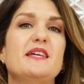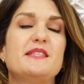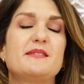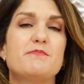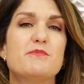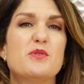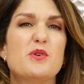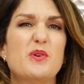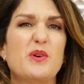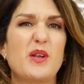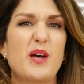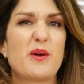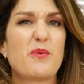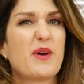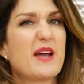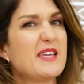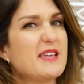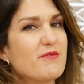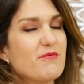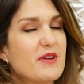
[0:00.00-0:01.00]
It's more like
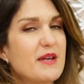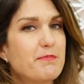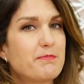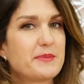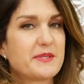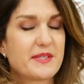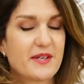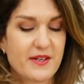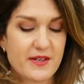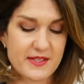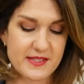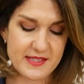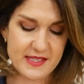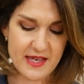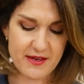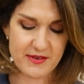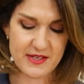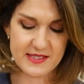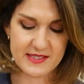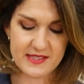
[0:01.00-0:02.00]
where your ribs are.
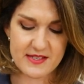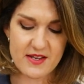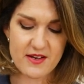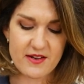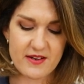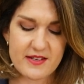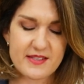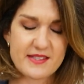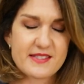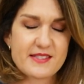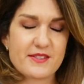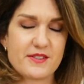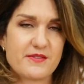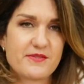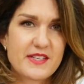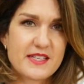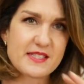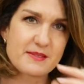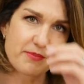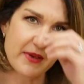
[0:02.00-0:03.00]
So it's not as sort of
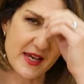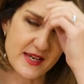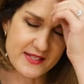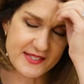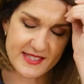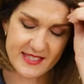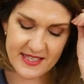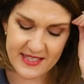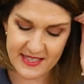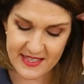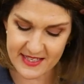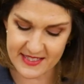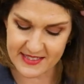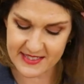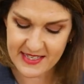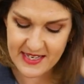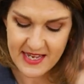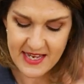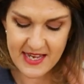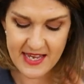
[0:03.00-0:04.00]
exposing
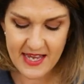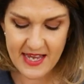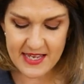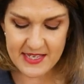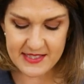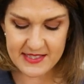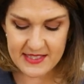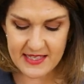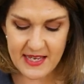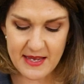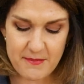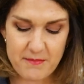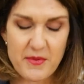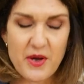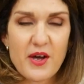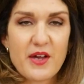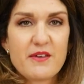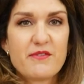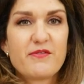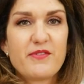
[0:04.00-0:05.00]
as it
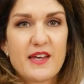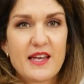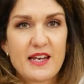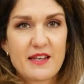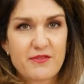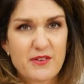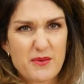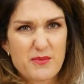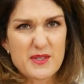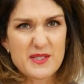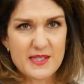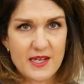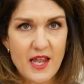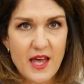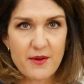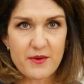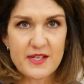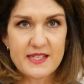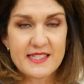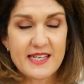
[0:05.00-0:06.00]
might feel if it was
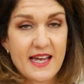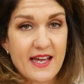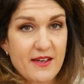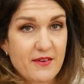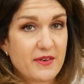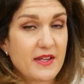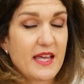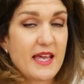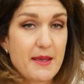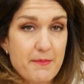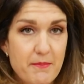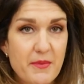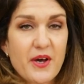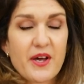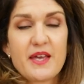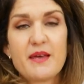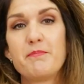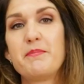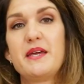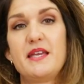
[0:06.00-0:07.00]
lower down, in
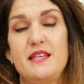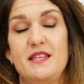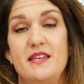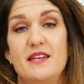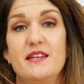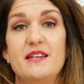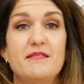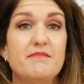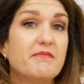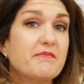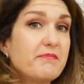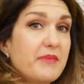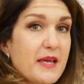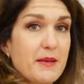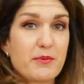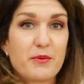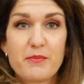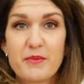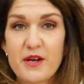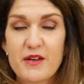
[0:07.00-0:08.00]
my opinion.
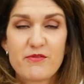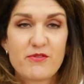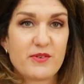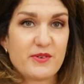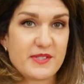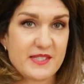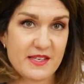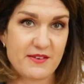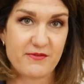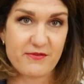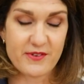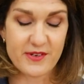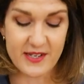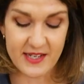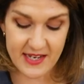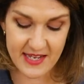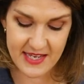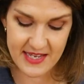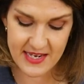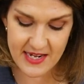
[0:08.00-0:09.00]
People might feel
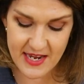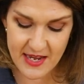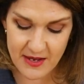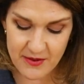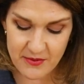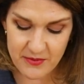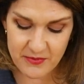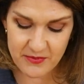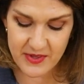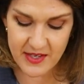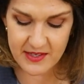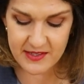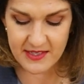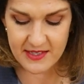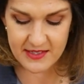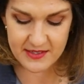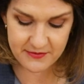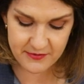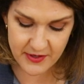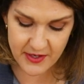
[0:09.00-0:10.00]
differently, you know,
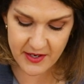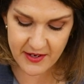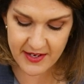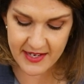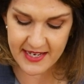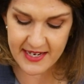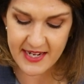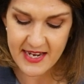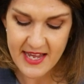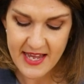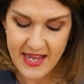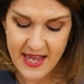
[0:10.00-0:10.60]
that's fine.